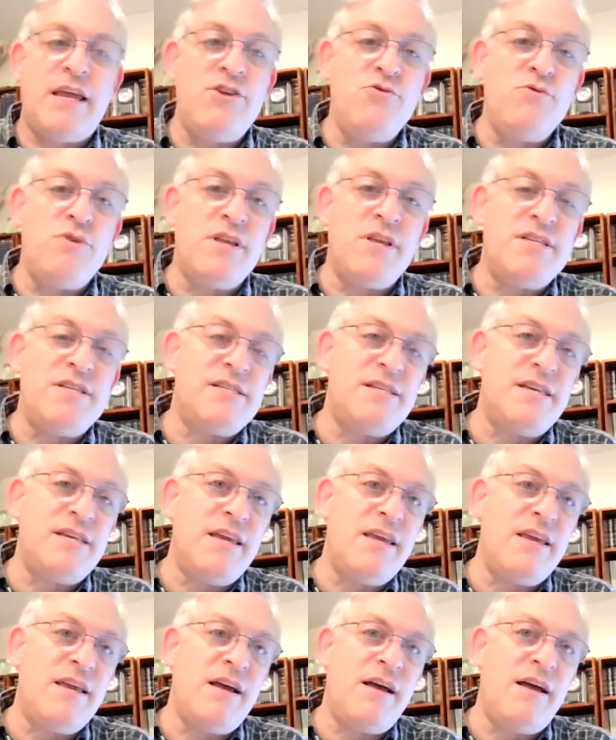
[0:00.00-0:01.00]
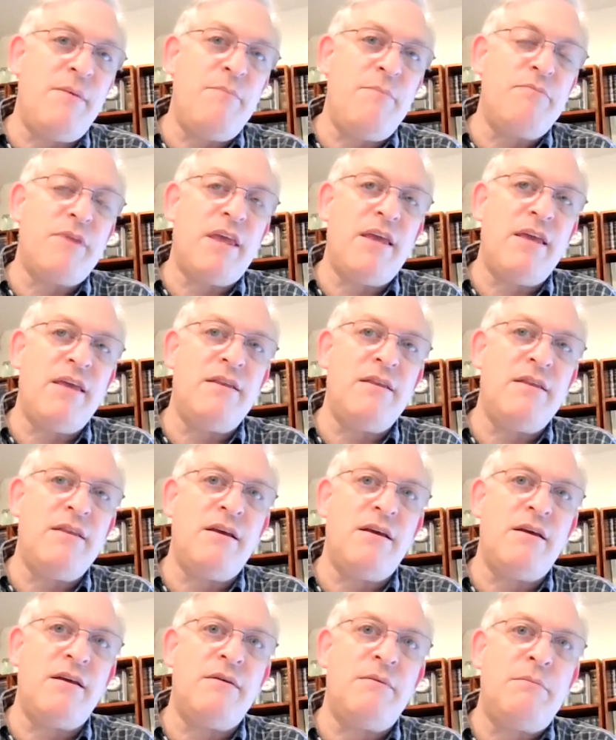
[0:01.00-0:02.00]
And you can see um,
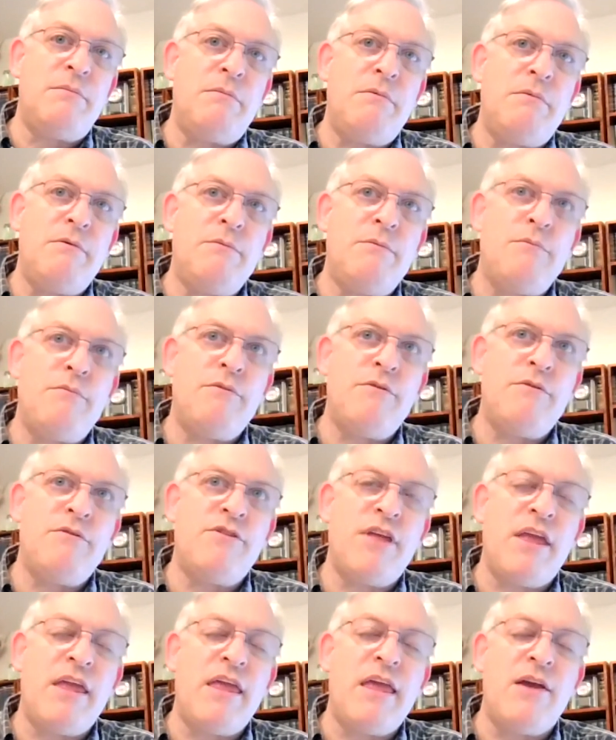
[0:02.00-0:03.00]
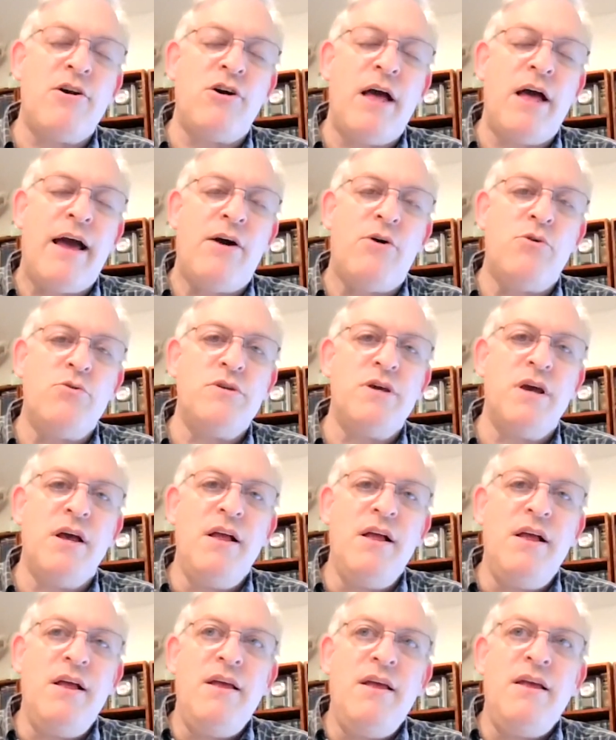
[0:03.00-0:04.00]
in uh, thinking aloud
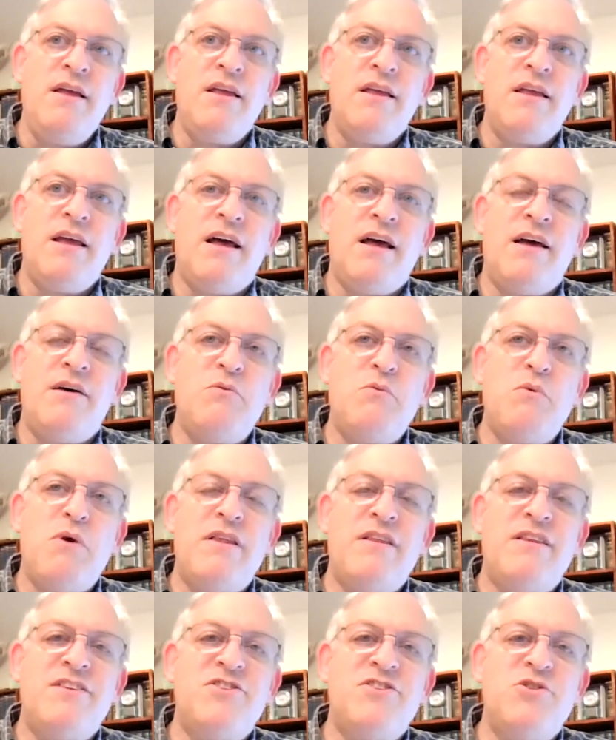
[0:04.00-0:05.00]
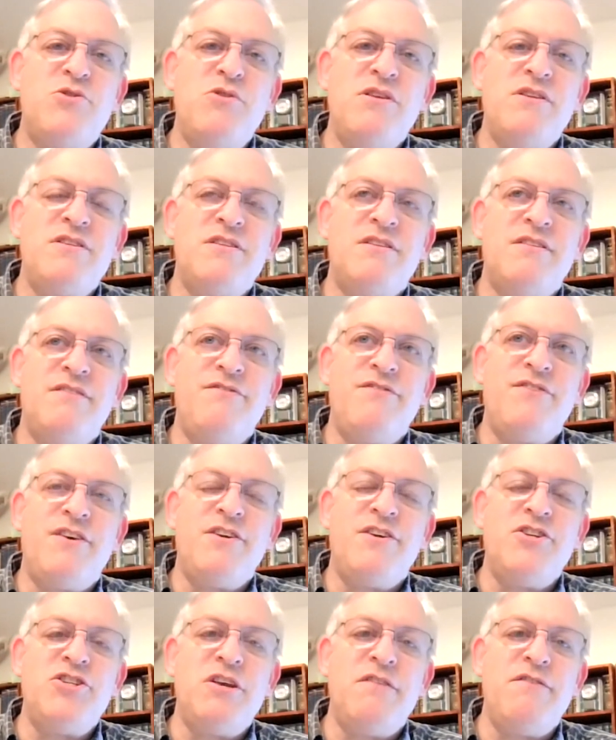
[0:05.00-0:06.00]
uh, when the students
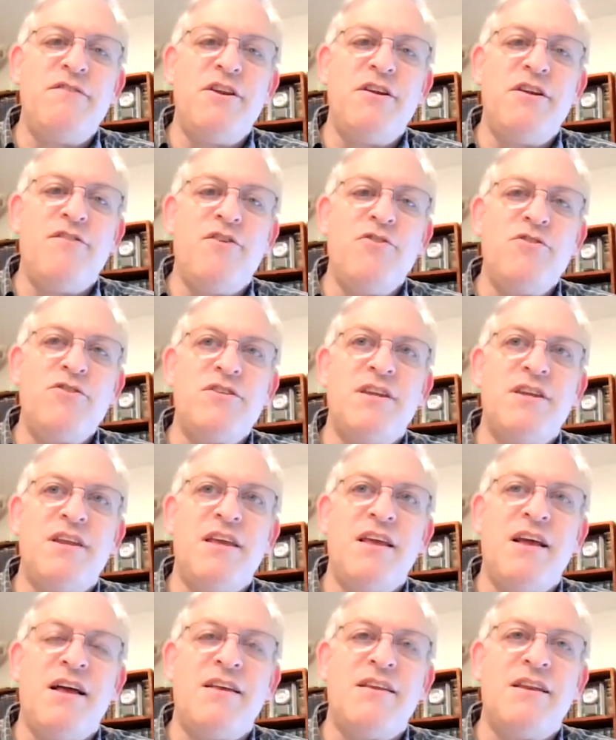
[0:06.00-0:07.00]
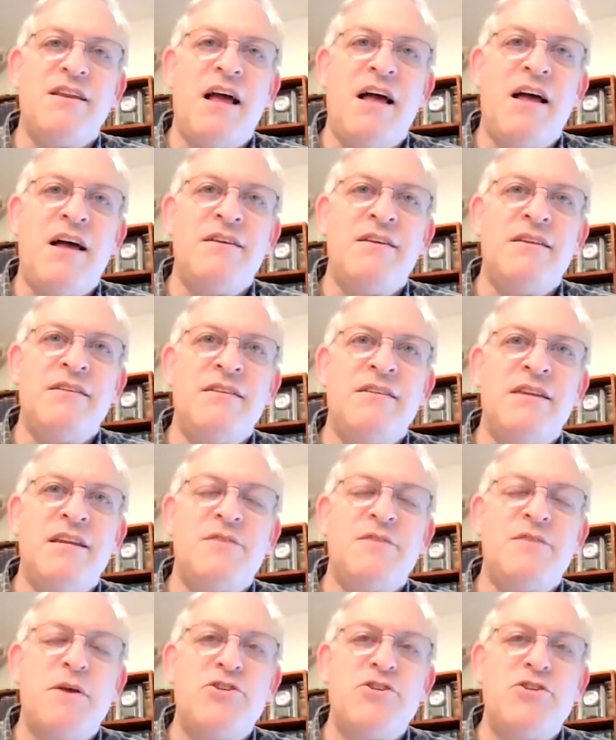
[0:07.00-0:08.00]
of uh, Yeshiva University on, uh, on, uh,
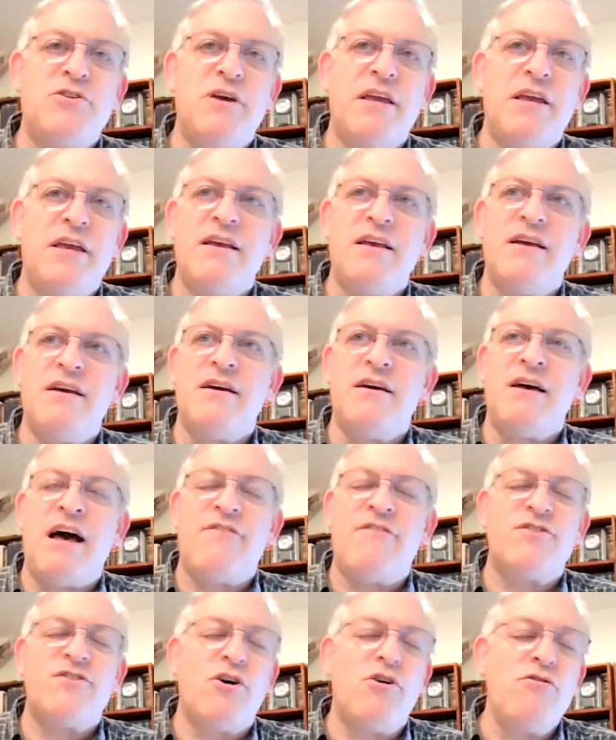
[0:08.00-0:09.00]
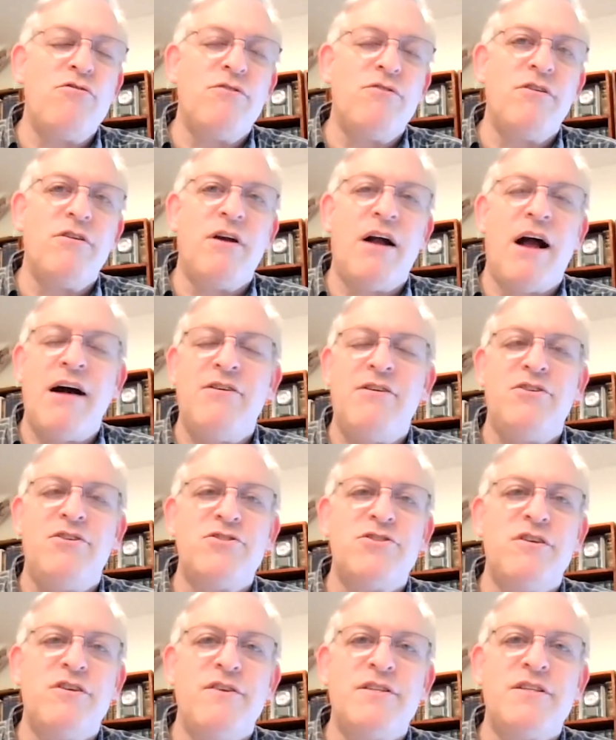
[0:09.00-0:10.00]
did a special like uh, Haftorah or
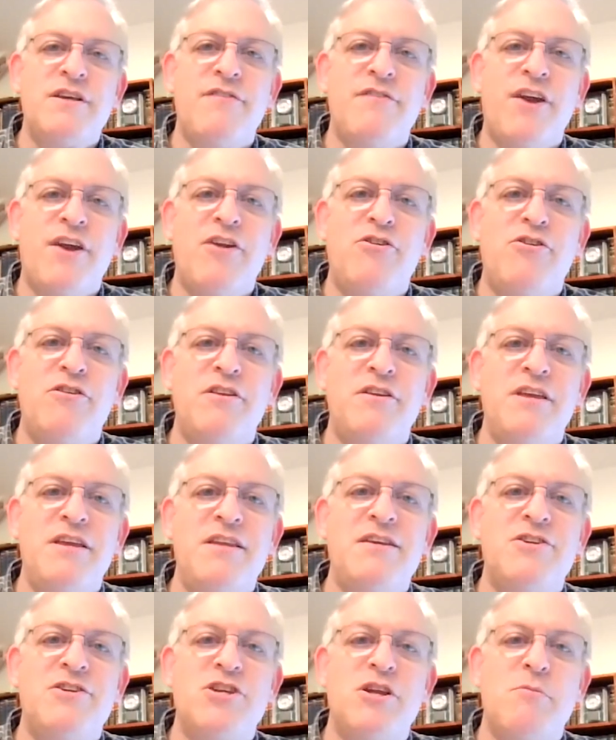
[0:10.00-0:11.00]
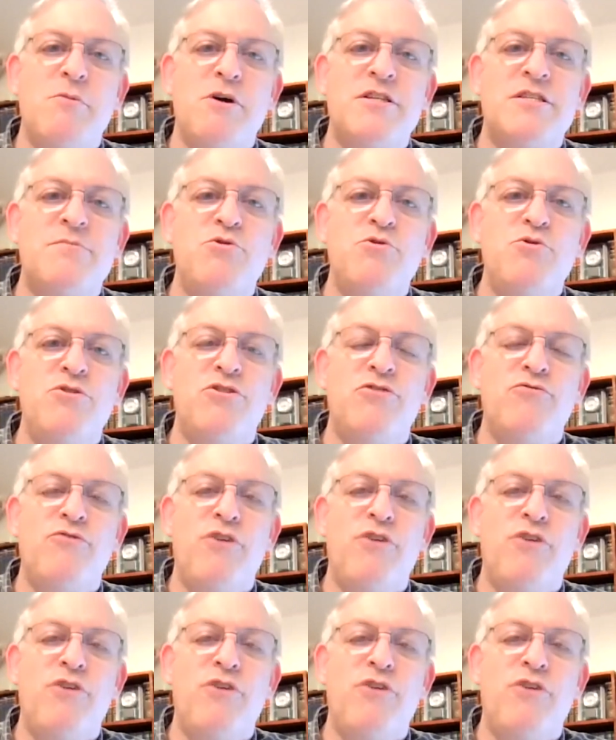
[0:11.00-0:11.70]
Hallel service, I forget all the details, and he wants smooth.